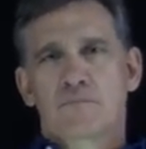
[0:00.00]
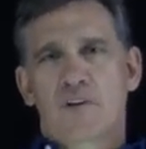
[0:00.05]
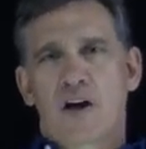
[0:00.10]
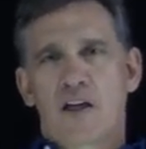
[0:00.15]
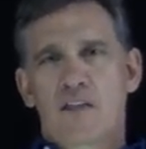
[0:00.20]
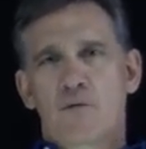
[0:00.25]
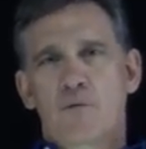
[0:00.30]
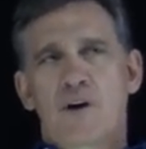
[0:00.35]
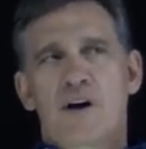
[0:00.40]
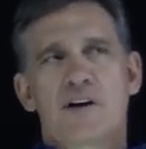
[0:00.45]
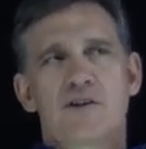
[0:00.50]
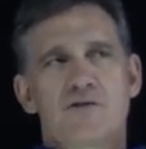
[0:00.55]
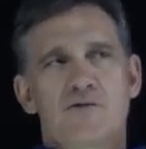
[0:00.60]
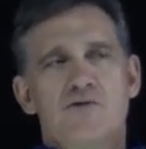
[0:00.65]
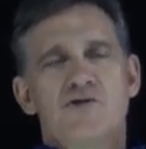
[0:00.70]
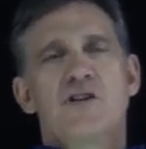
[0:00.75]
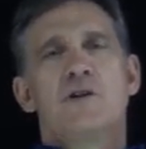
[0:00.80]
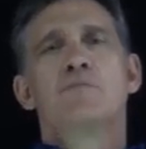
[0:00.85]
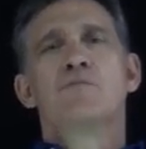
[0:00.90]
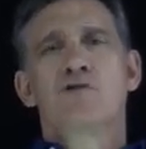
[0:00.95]
Otherwise,
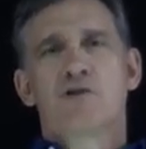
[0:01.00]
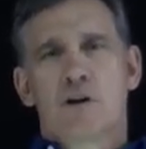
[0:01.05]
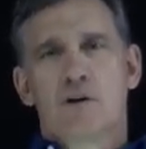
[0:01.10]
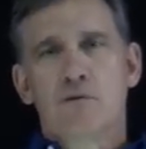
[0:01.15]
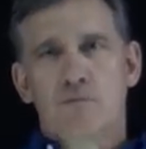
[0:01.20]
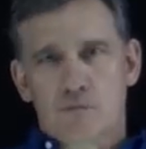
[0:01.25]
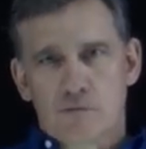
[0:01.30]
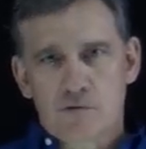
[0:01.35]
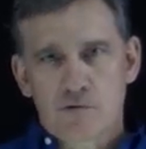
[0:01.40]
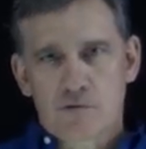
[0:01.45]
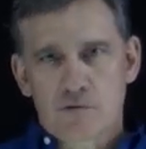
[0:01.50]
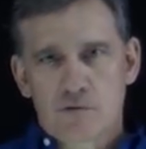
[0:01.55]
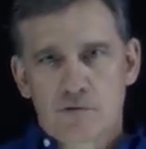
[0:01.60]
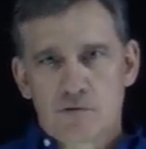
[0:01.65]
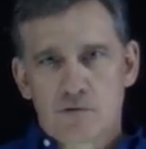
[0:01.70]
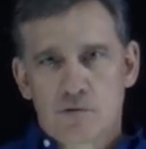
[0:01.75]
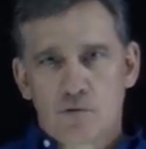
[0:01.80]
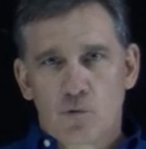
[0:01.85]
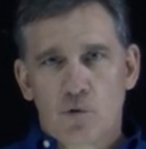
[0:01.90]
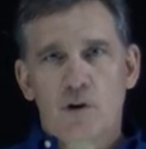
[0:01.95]
Jim Jones
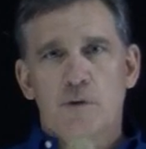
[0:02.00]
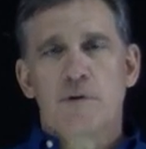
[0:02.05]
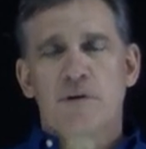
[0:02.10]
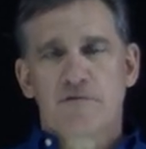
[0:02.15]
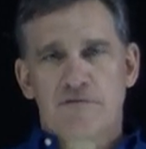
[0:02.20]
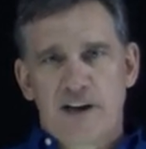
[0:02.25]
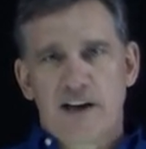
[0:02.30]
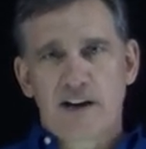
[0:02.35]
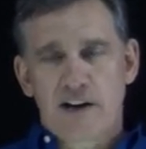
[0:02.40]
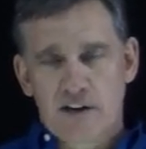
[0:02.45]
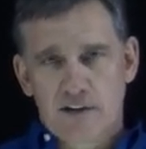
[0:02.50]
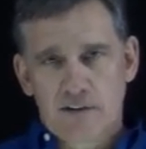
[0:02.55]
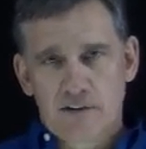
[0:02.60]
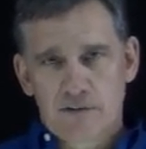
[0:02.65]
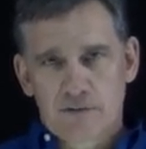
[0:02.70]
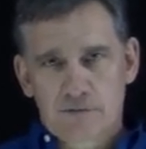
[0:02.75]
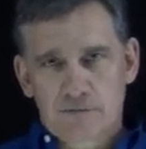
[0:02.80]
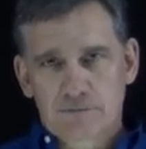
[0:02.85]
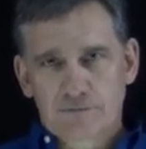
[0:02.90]
would have been vetted.